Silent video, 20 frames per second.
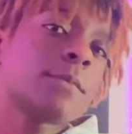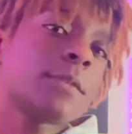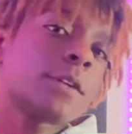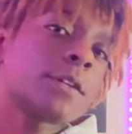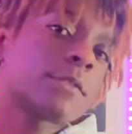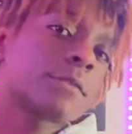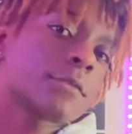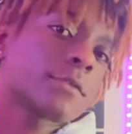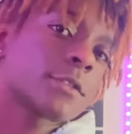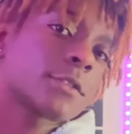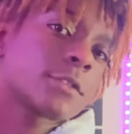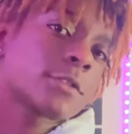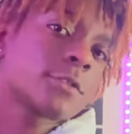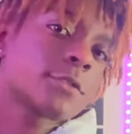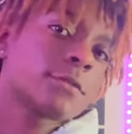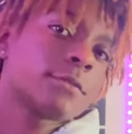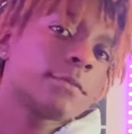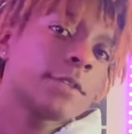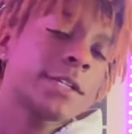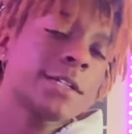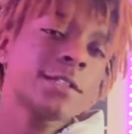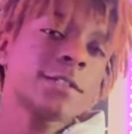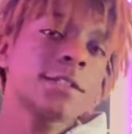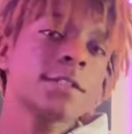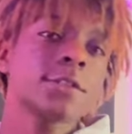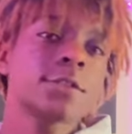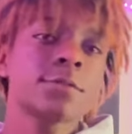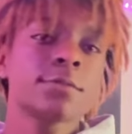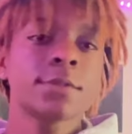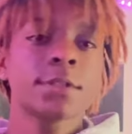bottoms. Ain't
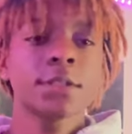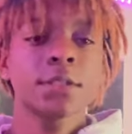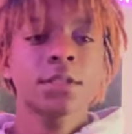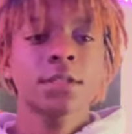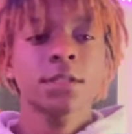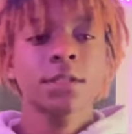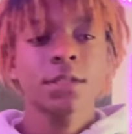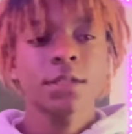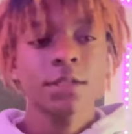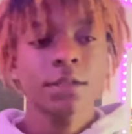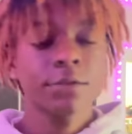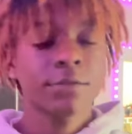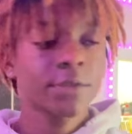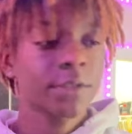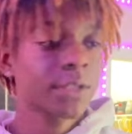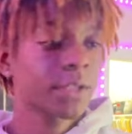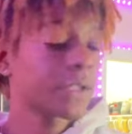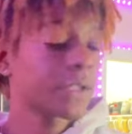not too much to say. These really